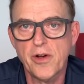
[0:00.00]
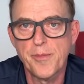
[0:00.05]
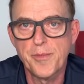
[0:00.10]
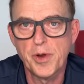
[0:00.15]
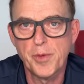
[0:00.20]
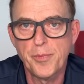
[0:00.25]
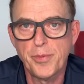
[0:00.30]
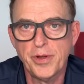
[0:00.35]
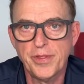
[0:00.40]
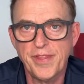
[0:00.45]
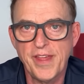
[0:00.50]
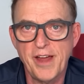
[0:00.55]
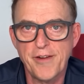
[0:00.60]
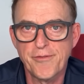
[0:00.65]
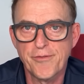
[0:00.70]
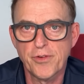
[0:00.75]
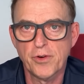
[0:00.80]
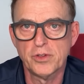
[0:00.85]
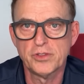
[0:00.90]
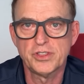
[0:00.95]
I'm going to put
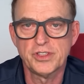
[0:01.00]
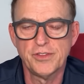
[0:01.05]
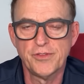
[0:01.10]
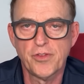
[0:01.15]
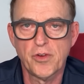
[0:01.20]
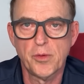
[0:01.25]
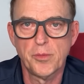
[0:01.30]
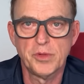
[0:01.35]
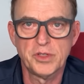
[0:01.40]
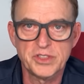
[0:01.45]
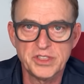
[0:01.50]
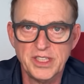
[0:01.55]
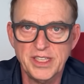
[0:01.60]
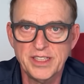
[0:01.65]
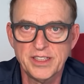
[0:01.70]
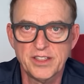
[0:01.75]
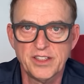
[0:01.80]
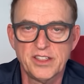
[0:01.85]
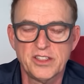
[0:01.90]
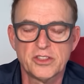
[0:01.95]
that first and foremost
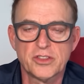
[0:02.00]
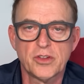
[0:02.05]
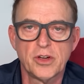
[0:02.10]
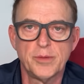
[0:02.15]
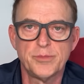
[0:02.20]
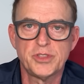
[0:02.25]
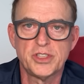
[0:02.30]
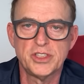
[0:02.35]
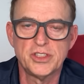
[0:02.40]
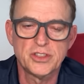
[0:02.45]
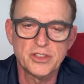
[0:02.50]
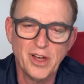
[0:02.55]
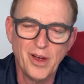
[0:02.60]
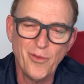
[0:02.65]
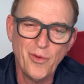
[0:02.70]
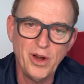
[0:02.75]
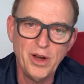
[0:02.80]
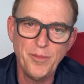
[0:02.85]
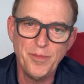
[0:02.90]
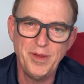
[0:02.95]
in the description. So I
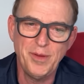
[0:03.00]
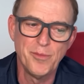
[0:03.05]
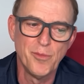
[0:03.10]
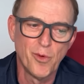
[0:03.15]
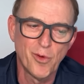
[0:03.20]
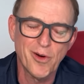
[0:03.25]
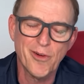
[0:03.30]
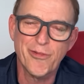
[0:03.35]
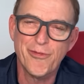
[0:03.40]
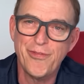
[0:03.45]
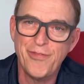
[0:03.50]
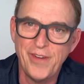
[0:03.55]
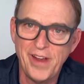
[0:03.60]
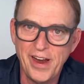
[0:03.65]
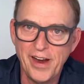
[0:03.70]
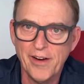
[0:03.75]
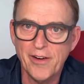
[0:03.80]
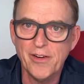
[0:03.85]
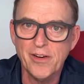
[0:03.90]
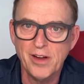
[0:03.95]
want to be more
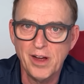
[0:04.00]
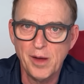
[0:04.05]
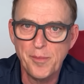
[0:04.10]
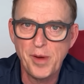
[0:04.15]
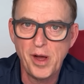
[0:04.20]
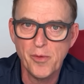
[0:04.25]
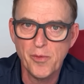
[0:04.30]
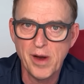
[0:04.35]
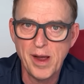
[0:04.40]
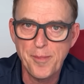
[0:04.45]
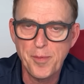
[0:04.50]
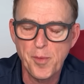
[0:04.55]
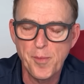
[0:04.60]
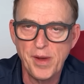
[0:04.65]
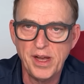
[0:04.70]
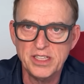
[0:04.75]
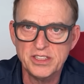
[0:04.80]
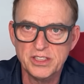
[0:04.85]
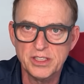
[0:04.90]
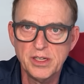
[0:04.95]
fair about
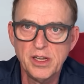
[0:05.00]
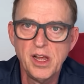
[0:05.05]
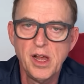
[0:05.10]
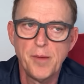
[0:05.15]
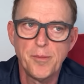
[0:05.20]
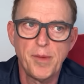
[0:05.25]
rapamycin.